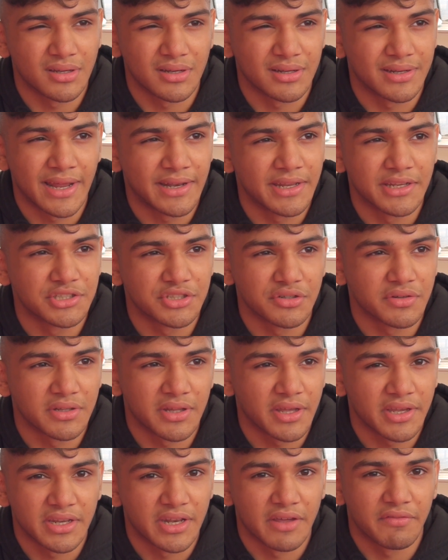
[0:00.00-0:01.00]
dead injury
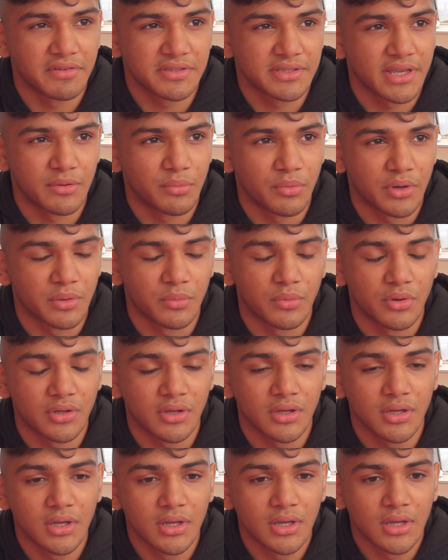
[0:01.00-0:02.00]
that he never said what he
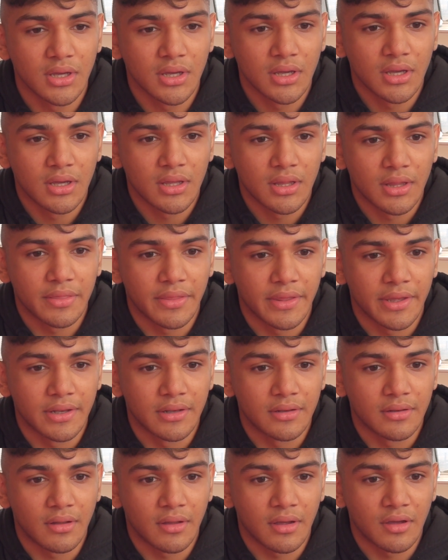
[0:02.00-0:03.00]
was.
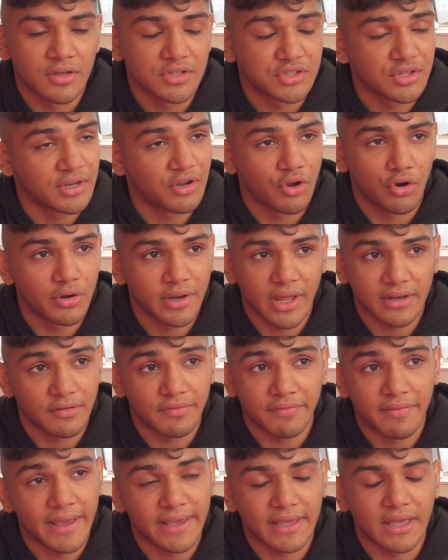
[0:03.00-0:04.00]
Then. So I'd already had
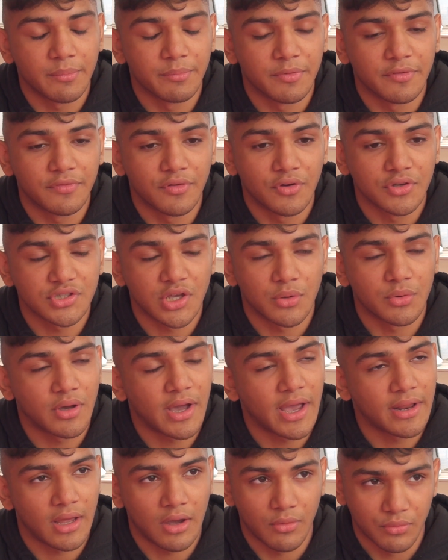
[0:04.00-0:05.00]
a fight camp before, so I was,
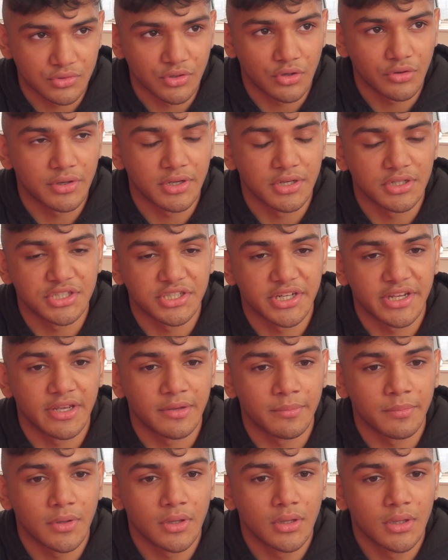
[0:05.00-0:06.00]
kind of, I was already in
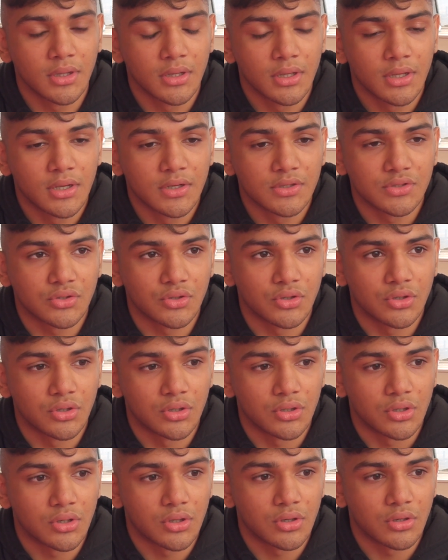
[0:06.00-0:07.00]
shape.
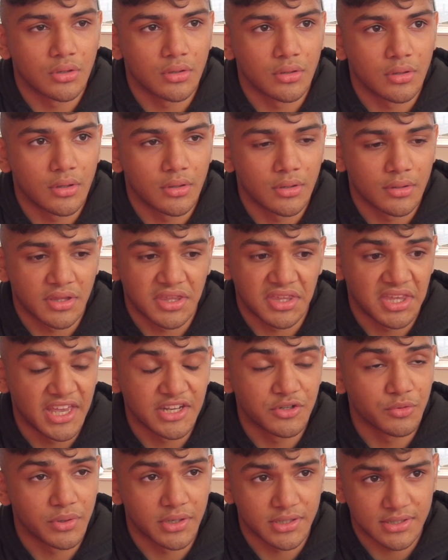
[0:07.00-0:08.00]
So
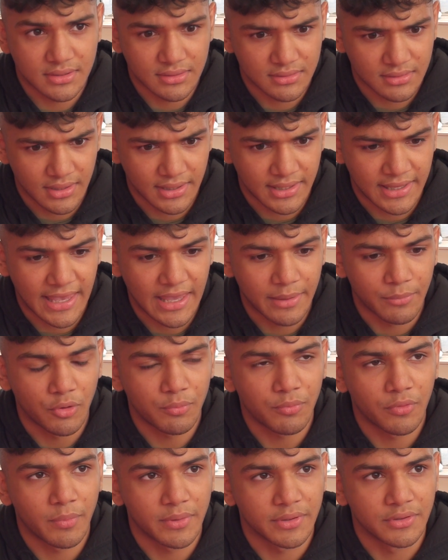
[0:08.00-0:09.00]
Cage Warriors came
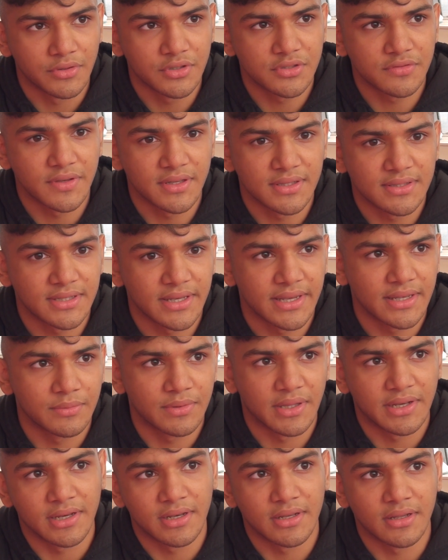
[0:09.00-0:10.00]
up on my newsfeed saying
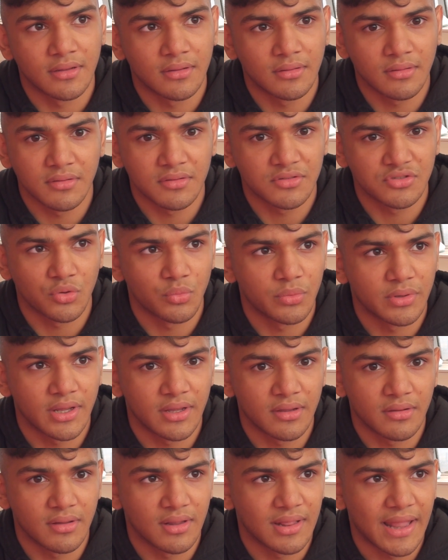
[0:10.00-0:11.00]
they need a, someone
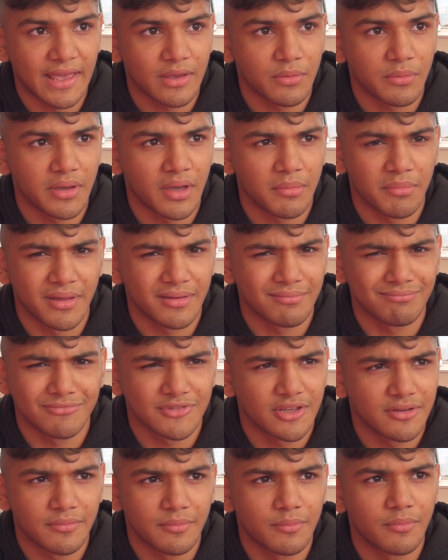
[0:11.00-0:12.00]
at lightweight. I'm like,
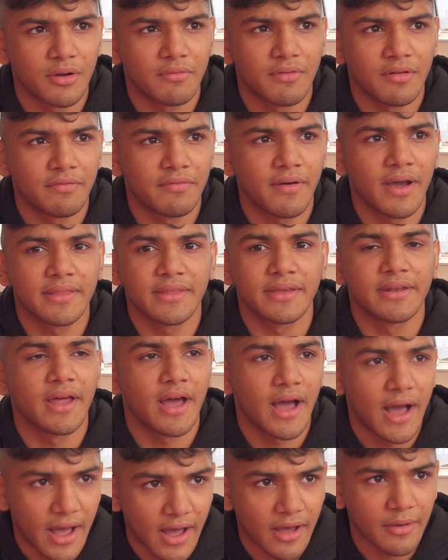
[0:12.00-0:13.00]
bro, I'll fight that in a
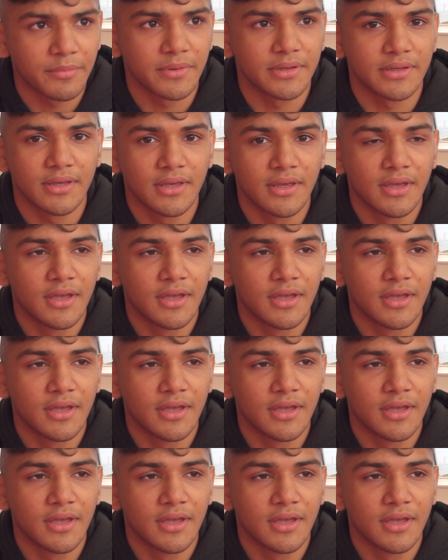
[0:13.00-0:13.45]
heartbeat.